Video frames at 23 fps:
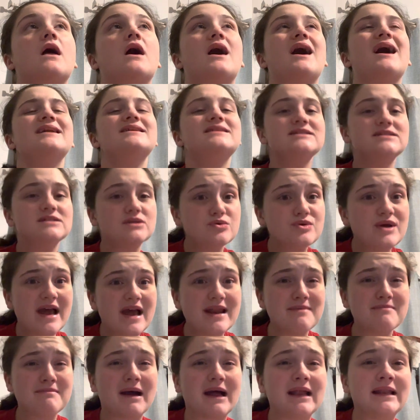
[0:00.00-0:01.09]
I'm
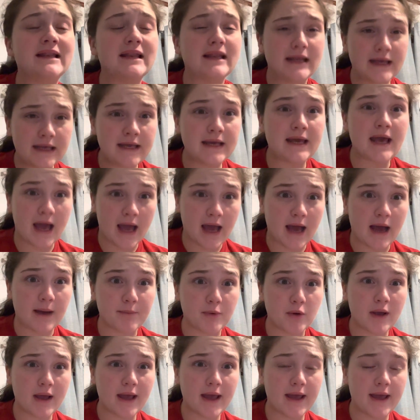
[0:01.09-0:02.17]
dislocating my kneecap,
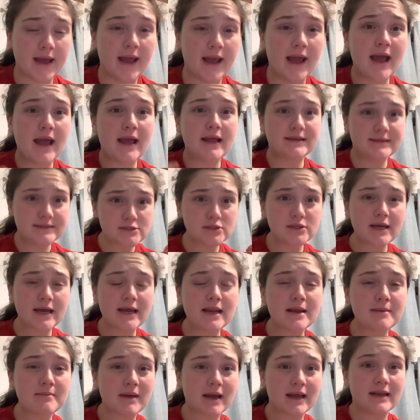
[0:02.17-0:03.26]
okay?
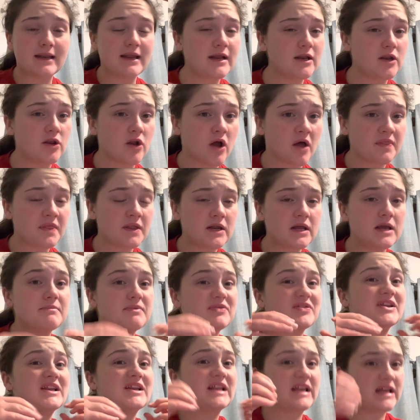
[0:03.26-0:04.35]
Dislocating my knee, not the knee, but
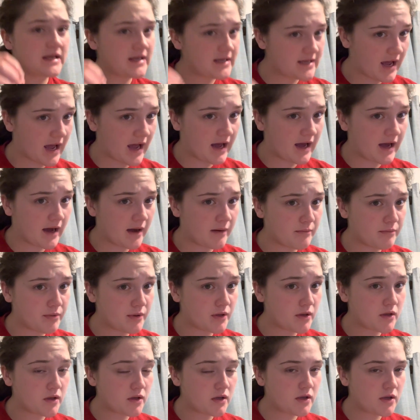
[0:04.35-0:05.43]
the kneecap.
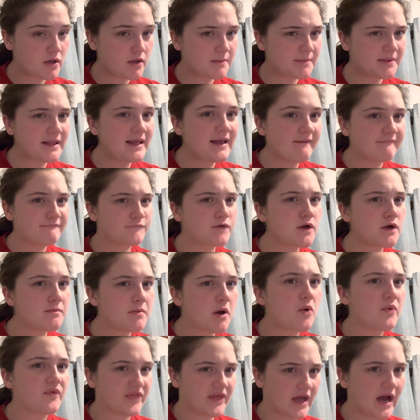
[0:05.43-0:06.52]
Playing
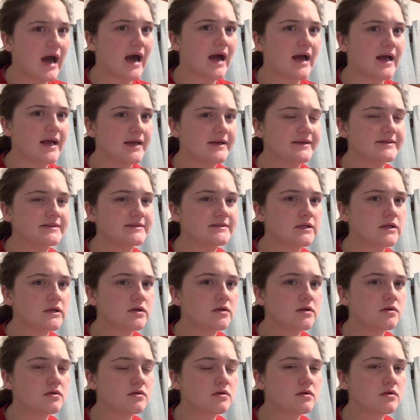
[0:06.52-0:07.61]
football with guys
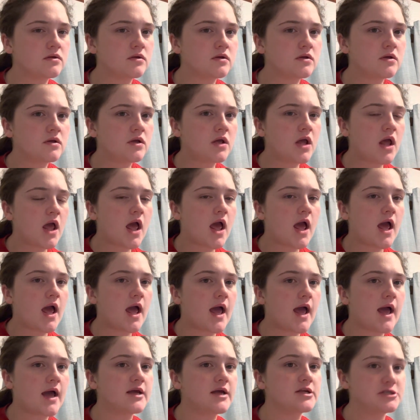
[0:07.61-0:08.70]

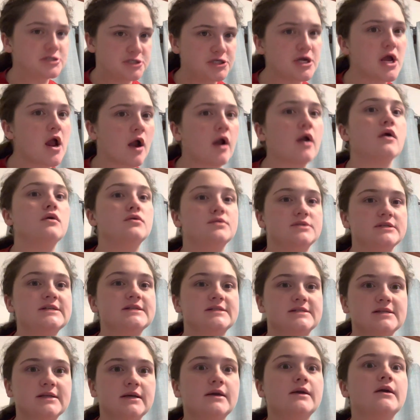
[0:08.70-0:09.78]
at
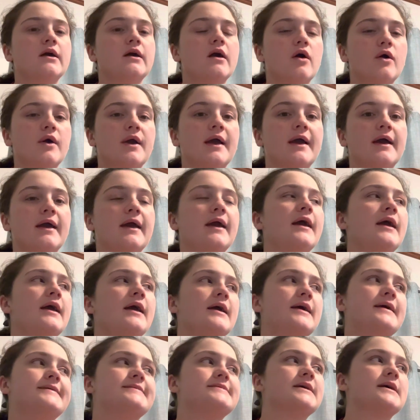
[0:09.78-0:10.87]
JROTC, okay?
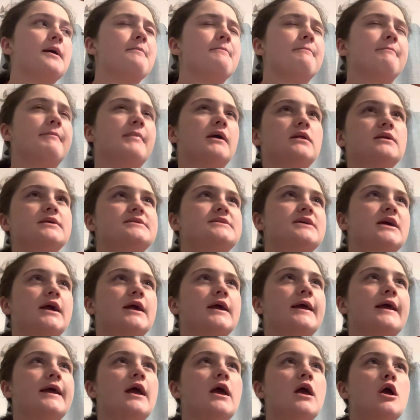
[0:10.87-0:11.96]
It's like a
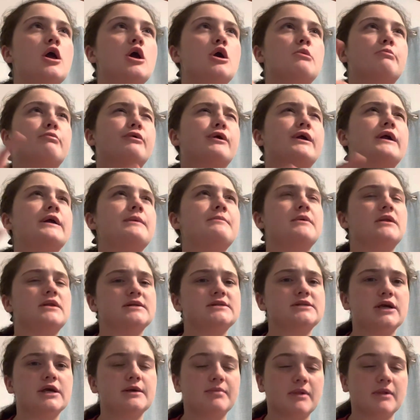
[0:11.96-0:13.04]
military,
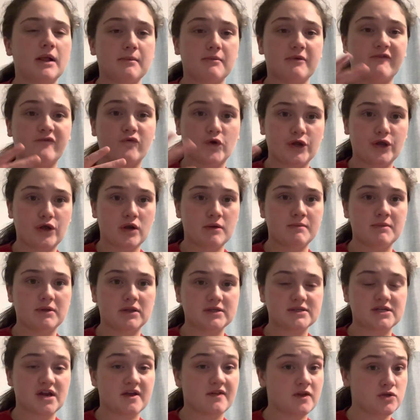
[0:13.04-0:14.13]
pre-military, like before you go to
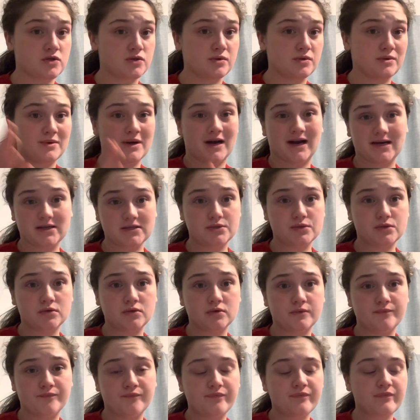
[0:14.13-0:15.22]
military that you do in high
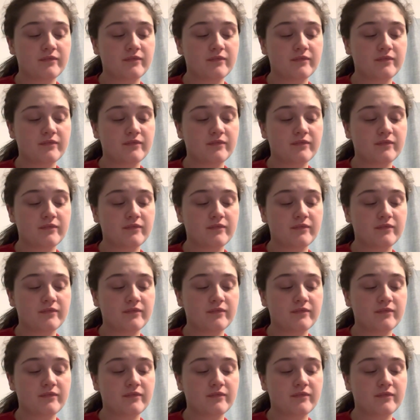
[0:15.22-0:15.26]
school.